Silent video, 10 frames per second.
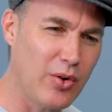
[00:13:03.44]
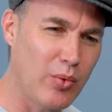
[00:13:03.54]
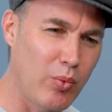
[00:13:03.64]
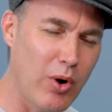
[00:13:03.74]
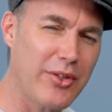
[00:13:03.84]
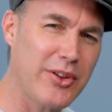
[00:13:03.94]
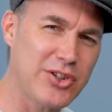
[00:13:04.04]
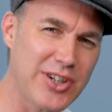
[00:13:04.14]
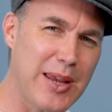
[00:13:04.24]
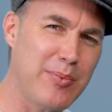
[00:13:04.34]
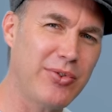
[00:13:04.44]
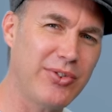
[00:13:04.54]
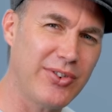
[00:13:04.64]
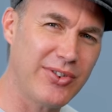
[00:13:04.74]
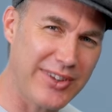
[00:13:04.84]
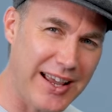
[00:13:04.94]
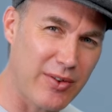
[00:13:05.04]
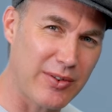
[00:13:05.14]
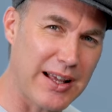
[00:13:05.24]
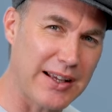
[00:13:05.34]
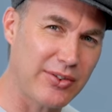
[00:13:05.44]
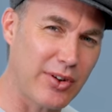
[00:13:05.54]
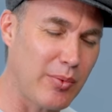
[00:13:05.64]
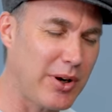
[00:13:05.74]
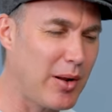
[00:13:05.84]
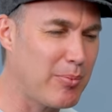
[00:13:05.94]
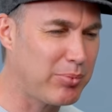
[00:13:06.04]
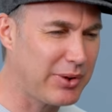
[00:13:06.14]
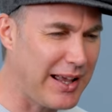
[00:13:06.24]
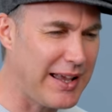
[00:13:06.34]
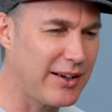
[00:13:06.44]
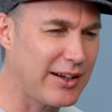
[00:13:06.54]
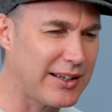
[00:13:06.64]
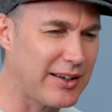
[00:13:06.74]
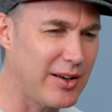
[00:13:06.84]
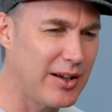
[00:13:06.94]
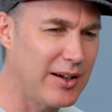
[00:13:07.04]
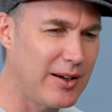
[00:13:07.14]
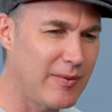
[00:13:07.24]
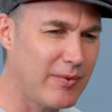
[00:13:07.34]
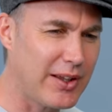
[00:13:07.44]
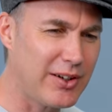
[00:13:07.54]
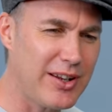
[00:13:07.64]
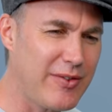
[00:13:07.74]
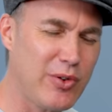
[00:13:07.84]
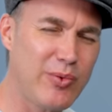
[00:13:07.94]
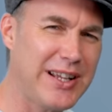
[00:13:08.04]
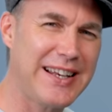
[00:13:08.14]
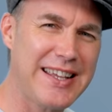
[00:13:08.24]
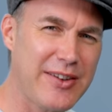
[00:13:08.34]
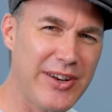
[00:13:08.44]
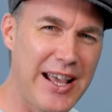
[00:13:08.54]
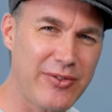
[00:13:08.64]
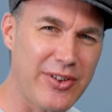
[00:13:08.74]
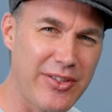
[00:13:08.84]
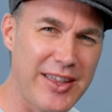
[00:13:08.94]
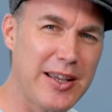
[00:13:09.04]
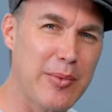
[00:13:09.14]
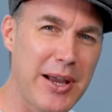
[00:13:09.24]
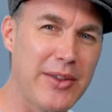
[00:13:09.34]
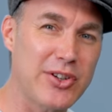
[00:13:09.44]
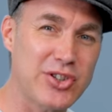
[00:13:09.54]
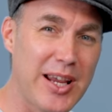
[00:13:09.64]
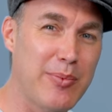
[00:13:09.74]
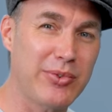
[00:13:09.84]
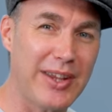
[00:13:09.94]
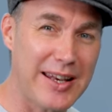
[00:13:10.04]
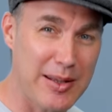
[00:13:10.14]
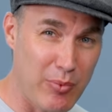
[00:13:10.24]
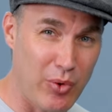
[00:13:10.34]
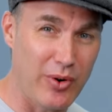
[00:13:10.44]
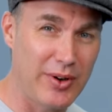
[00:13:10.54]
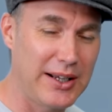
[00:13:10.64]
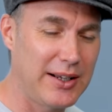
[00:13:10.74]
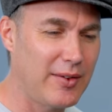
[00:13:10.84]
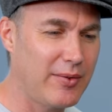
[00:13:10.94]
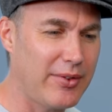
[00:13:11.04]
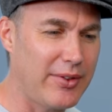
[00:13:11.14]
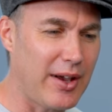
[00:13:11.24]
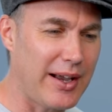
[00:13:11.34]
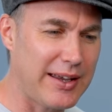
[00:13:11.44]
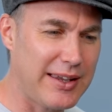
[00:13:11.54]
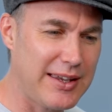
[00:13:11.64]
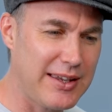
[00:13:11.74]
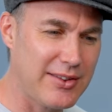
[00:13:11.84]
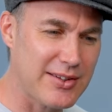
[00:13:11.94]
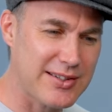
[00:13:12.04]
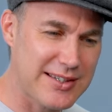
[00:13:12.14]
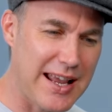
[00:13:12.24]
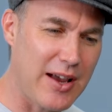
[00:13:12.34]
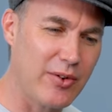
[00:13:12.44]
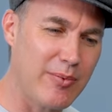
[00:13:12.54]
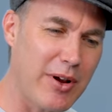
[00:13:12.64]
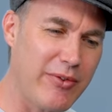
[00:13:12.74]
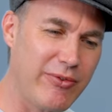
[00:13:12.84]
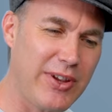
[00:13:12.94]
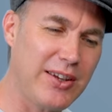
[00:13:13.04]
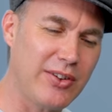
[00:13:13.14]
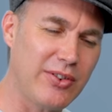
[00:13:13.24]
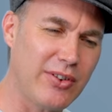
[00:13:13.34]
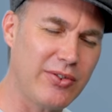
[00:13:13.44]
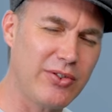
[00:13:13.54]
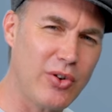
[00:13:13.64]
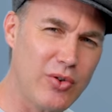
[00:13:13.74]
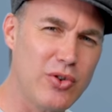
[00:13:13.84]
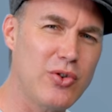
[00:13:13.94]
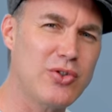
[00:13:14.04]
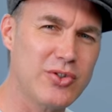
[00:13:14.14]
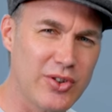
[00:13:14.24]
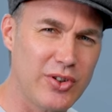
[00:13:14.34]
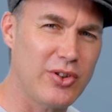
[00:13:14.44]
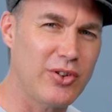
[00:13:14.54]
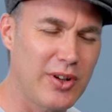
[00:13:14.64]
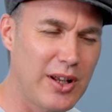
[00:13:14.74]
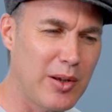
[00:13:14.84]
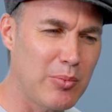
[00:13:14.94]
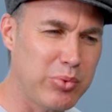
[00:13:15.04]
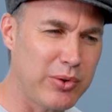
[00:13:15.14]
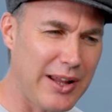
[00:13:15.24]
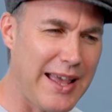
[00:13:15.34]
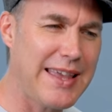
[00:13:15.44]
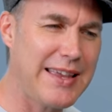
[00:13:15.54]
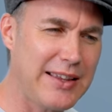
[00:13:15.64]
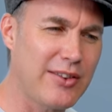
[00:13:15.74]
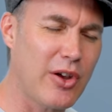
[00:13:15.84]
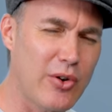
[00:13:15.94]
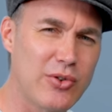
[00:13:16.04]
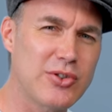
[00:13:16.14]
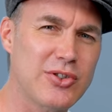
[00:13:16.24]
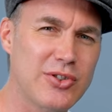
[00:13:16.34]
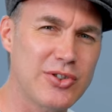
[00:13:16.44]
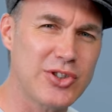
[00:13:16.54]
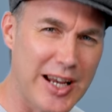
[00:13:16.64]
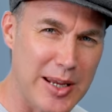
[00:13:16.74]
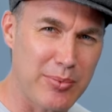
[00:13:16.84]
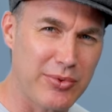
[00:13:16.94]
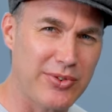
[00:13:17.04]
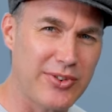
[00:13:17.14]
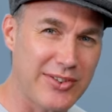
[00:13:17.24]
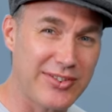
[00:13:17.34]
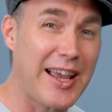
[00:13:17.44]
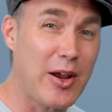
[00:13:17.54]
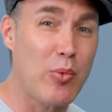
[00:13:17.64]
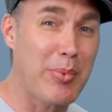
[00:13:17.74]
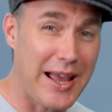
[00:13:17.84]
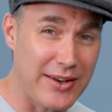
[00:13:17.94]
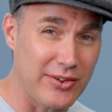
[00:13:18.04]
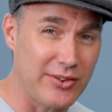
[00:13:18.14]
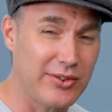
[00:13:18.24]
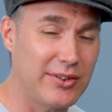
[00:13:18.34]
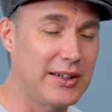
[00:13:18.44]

what the shapes sound like. So when I'm playing, I don't even have to think about the shapes anymore. I hear the sound and my fingers are so used to playing those shapes, the scale patterns,